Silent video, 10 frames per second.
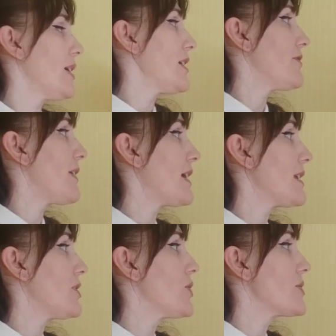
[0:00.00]
If I
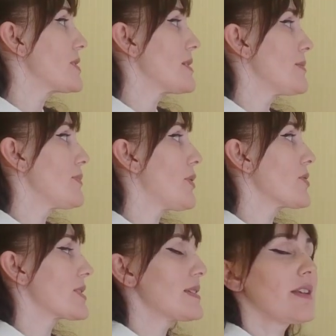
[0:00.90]
use
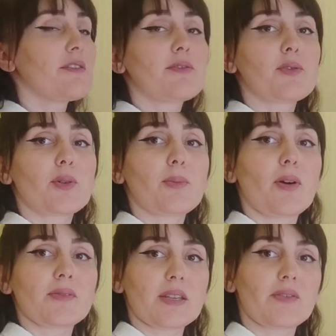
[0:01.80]
positive form
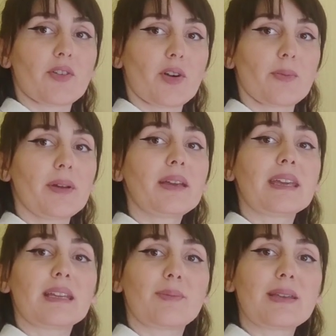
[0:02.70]
of the verb,
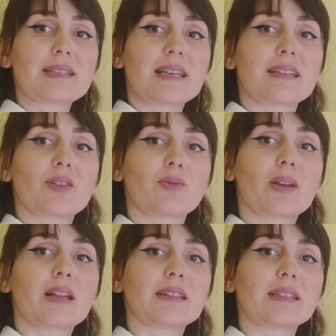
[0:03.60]
it means that the
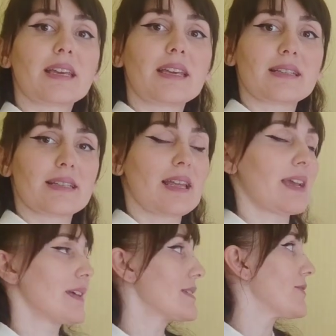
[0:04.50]
reality is
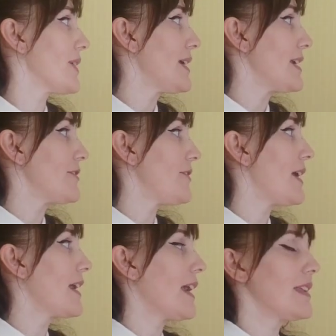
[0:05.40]
negative. If I
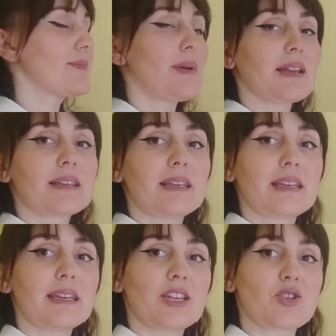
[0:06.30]
had
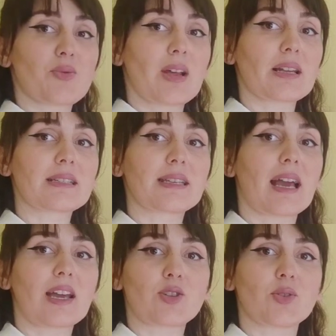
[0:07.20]
money, in reality
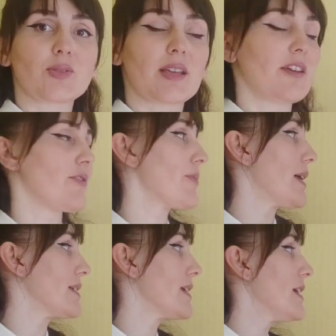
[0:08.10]
I don't have
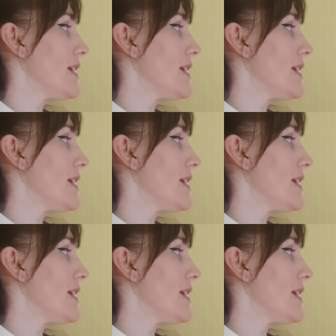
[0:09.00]
money.